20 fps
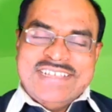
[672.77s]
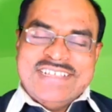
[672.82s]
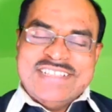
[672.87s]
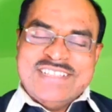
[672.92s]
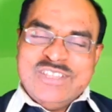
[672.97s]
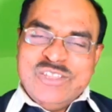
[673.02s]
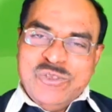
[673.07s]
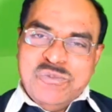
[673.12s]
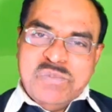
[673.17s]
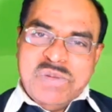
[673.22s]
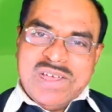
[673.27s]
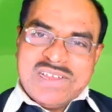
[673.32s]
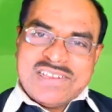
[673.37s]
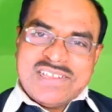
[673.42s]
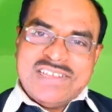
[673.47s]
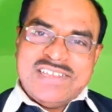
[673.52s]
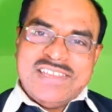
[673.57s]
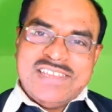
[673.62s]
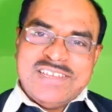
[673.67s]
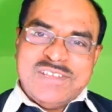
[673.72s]
the
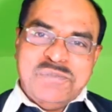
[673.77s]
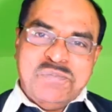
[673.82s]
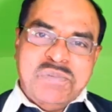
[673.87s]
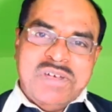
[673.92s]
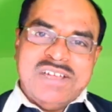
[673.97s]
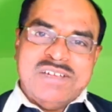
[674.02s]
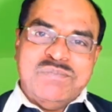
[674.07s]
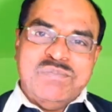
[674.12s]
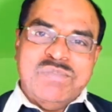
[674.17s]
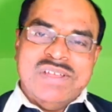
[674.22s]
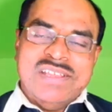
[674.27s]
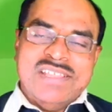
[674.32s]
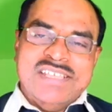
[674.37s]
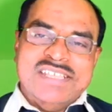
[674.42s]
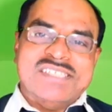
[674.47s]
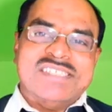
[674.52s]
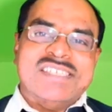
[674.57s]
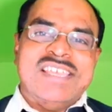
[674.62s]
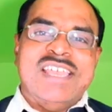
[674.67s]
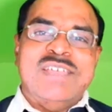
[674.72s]
marketing department
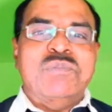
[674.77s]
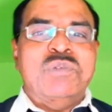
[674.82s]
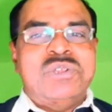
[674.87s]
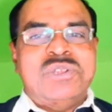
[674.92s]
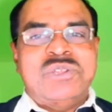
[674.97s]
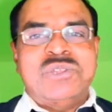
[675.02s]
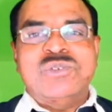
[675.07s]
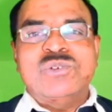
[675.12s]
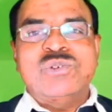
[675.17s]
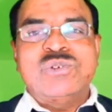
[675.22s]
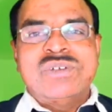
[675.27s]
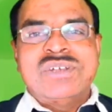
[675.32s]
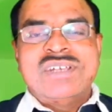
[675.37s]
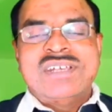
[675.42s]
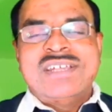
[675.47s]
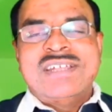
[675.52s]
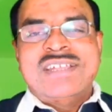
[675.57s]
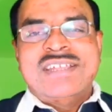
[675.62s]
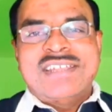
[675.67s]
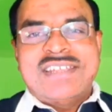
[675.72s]
is able to
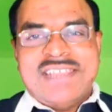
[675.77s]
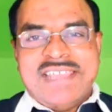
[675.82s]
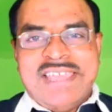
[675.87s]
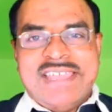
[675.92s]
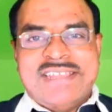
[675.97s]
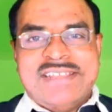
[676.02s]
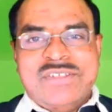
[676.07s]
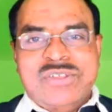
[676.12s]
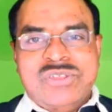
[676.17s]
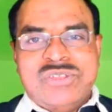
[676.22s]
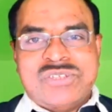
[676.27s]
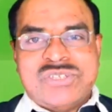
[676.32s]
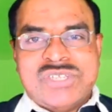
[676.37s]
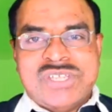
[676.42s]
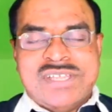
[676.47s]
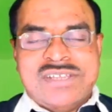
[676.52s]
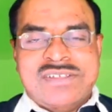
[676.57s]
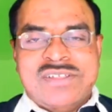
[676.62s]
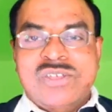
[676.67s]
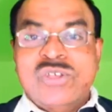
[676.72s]
take
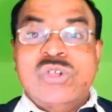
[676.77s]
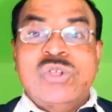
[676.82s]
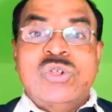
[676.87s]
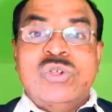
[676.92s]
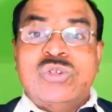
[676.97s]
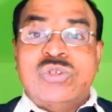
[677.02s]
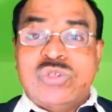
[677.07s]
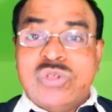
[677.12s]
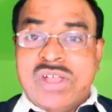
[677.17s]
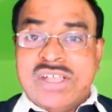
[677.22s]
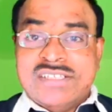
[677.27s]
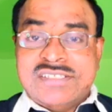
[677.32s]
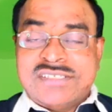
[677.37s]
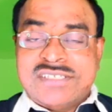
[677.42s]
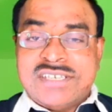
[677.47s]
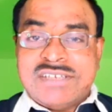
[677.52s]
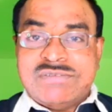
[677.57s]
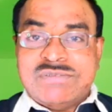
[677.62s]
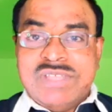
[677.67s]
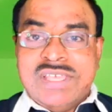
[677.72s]
decision to
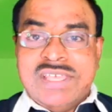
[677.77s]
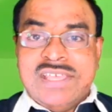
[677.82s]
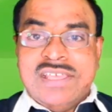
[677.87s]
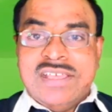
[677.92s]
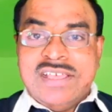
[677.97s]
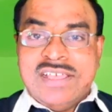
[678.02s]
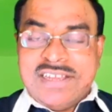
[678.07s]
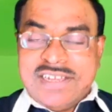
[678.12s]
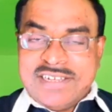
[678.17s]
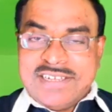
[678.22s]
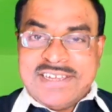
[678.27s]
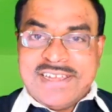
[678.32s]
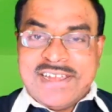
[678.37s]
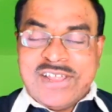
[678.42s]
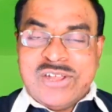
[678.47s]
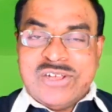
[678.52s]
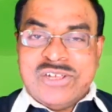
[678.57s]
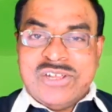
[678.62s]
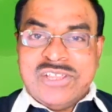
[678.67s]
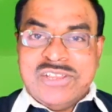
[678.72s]
achieve the return
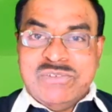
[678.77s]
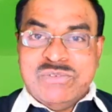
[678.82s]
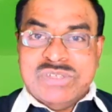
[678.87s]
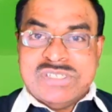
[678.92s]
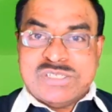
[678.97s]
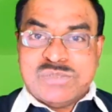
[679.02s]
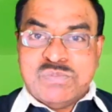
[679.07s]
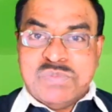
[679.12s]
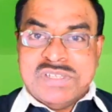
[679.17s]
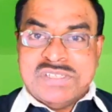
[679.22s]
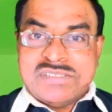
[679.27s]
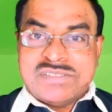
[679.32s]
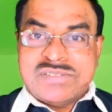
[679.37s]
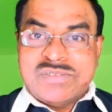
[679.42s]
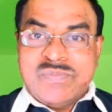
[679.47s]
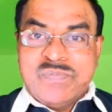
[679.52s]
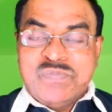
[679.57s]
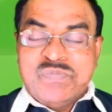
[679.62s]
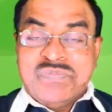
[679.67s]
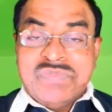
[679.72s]
on investments.
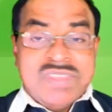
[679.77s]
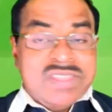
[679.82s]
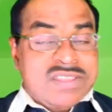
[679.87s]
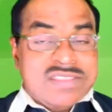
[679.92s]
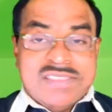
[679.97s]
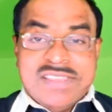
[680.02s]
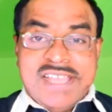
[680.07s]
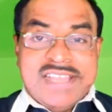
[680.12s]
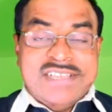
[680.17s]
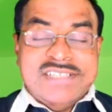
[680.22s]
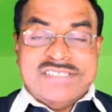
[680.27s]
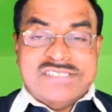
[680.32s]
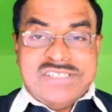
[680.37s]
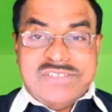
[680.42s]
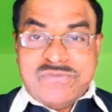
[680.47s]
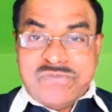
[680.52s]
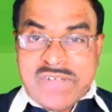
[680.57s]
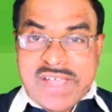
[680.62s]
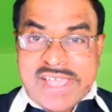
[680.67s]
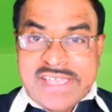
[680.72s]
That is the
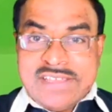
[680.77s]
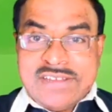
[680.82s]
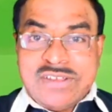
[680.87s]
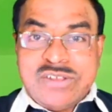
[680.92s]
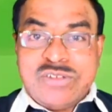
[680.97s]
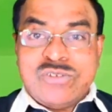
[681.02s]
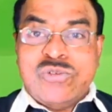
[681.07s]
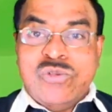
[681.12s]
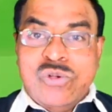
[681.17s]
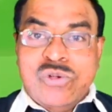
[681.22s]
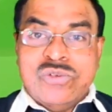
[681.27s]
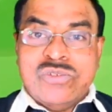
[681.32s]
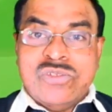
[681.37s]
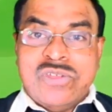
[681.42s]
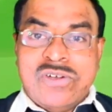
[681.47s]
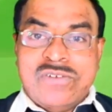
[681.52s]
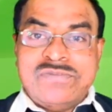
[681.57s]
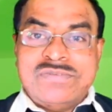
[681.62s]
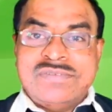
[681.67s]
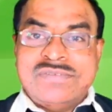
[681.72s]
final goal
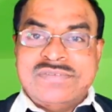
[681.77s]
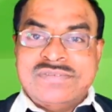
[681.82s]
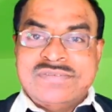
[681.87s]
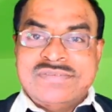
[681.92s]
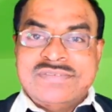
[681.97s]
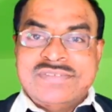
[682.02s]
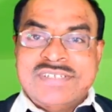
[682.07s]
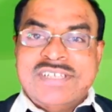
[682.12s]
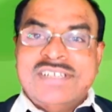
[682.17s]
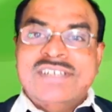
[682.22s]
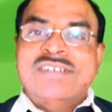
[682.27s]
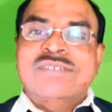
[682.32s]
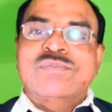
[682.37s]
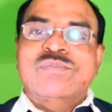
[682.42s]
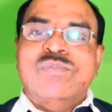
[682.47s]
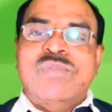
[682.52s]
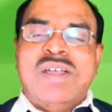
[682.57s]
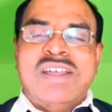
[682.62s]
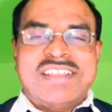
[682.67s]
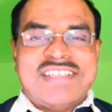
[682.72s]
of
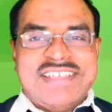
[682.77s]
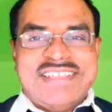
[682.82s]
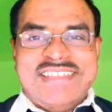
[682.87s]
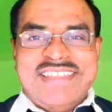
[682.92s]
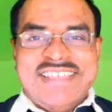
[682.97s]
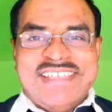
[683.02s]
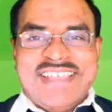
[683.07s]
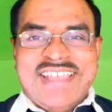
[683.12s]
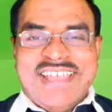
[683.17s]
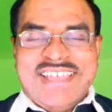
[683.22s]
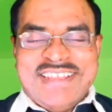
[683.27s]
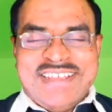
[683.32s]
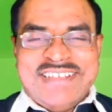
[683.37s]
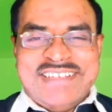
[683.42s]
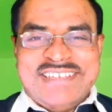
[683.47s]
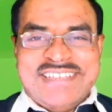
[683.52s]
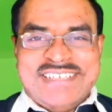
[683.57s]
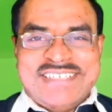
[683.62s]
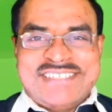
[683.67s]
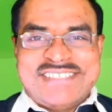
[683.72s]
marketing
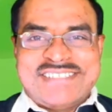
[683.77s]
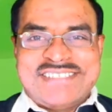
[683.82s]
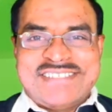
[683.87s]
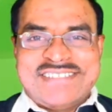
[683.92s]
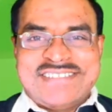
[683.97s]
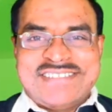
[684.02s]
analytics.